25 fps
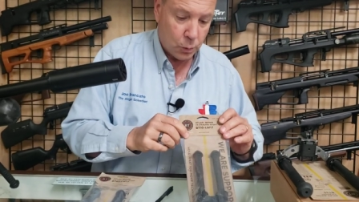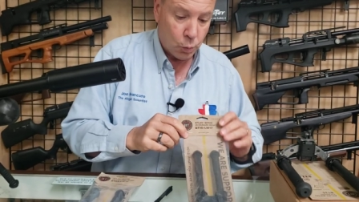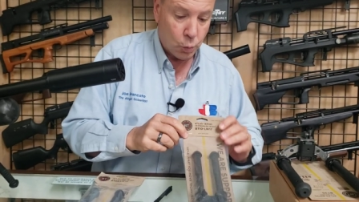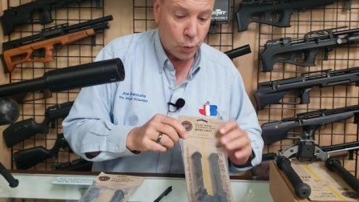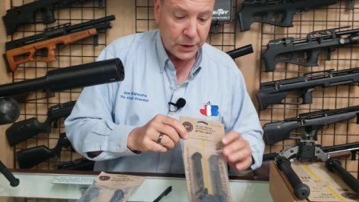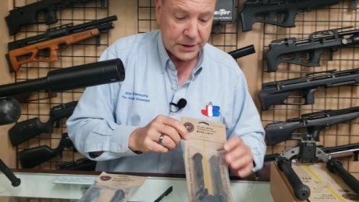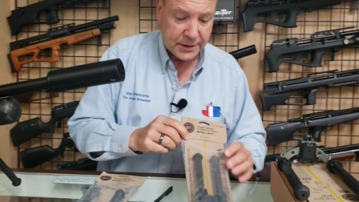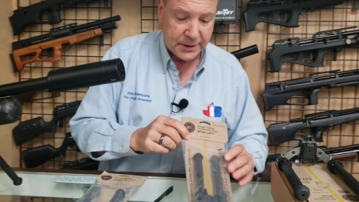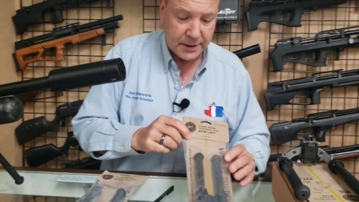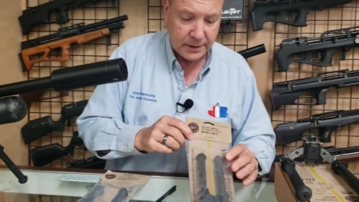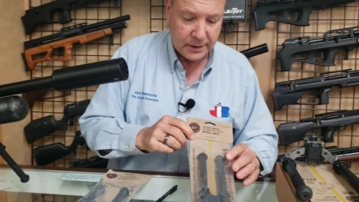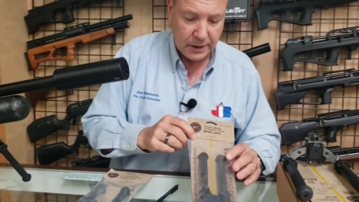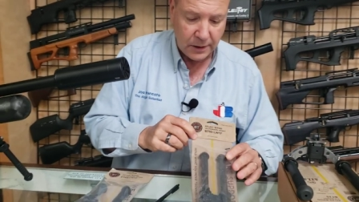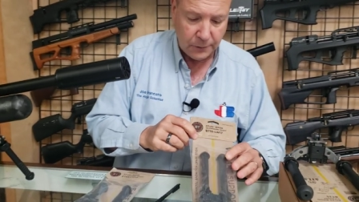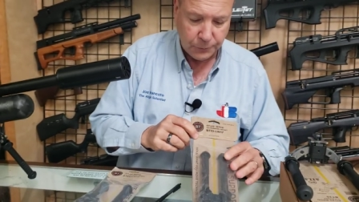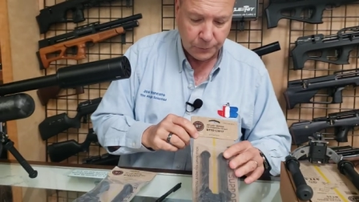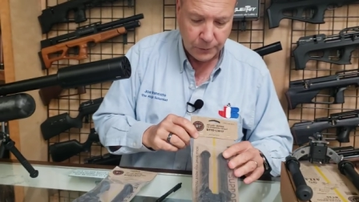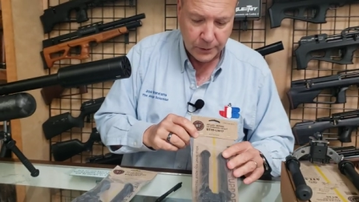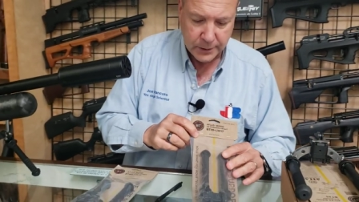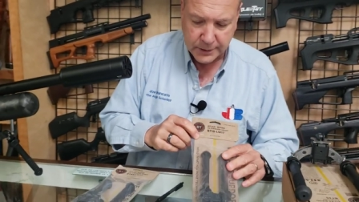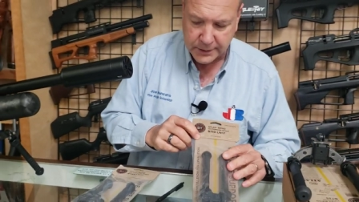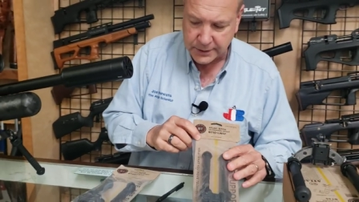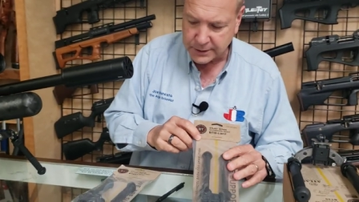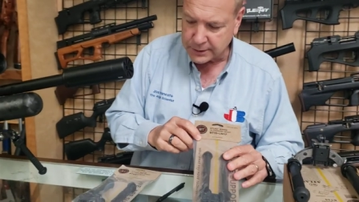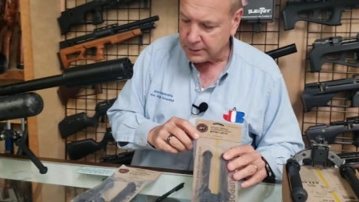What's the
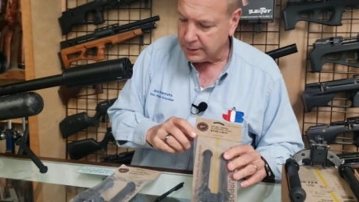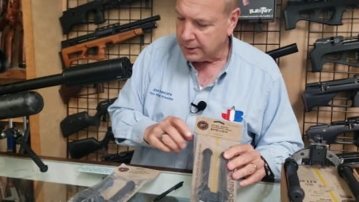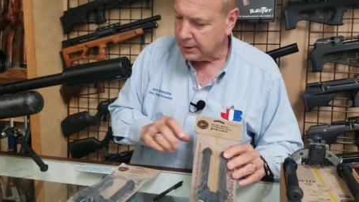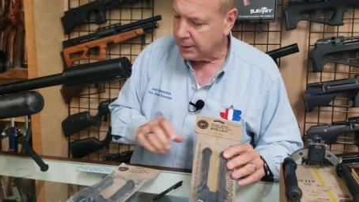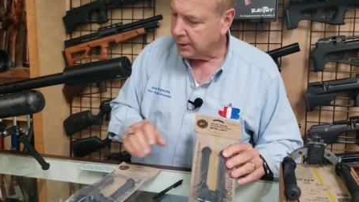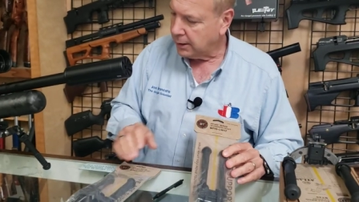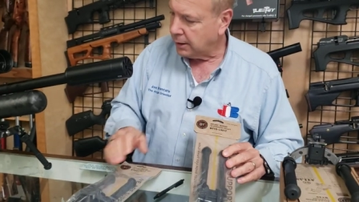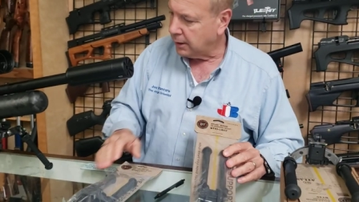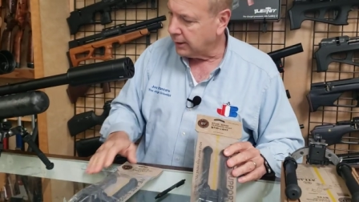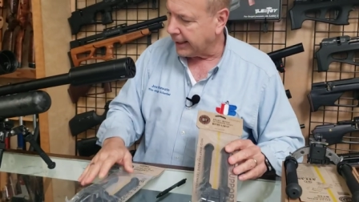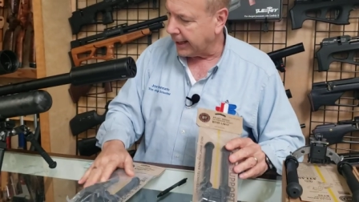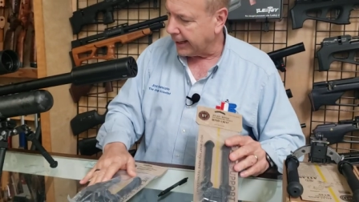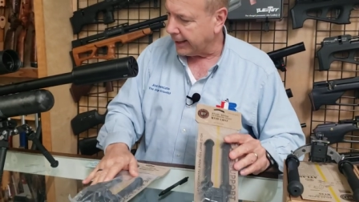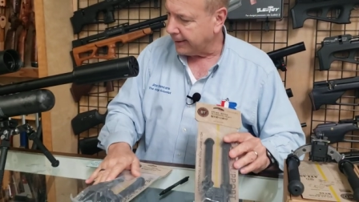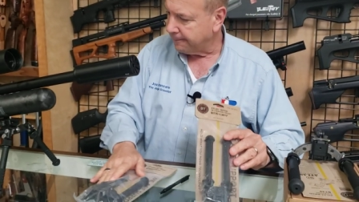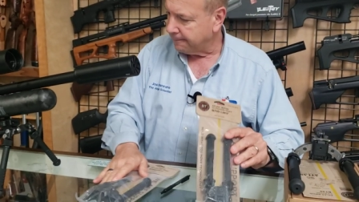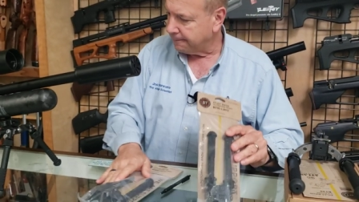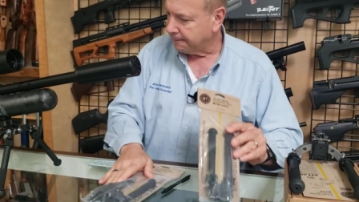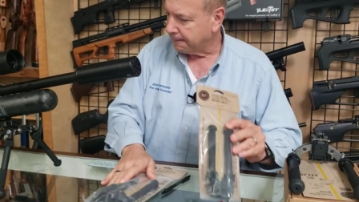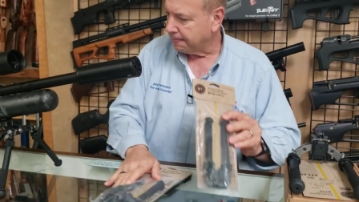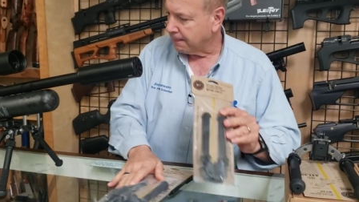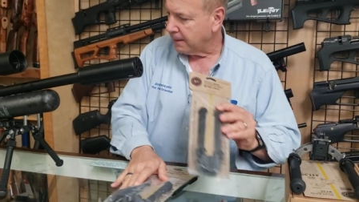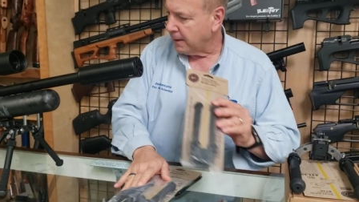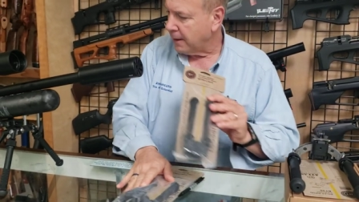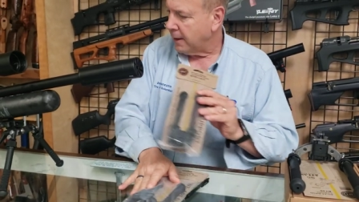difference? Okay,
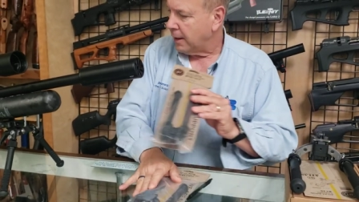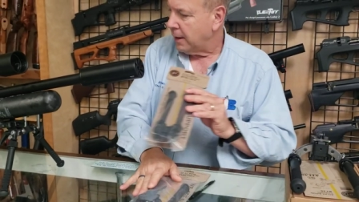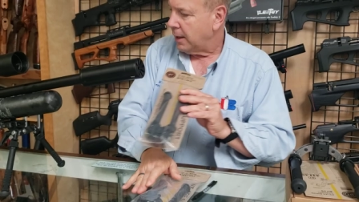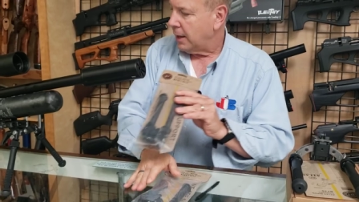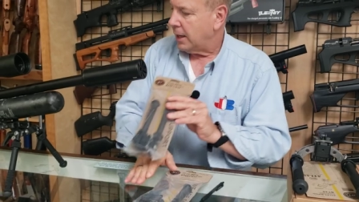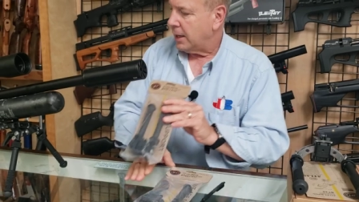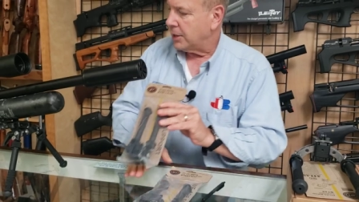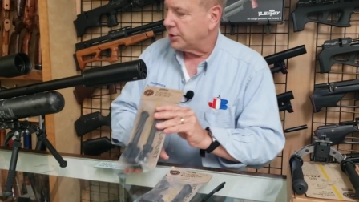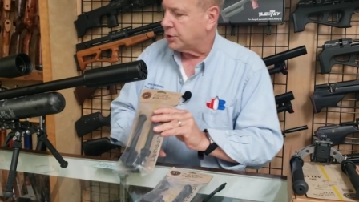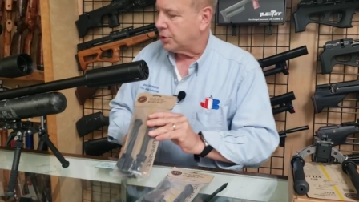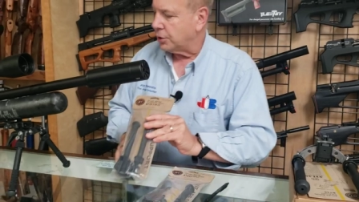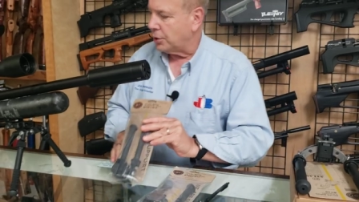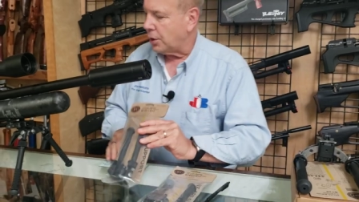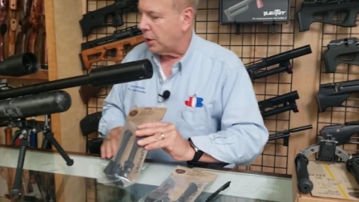as you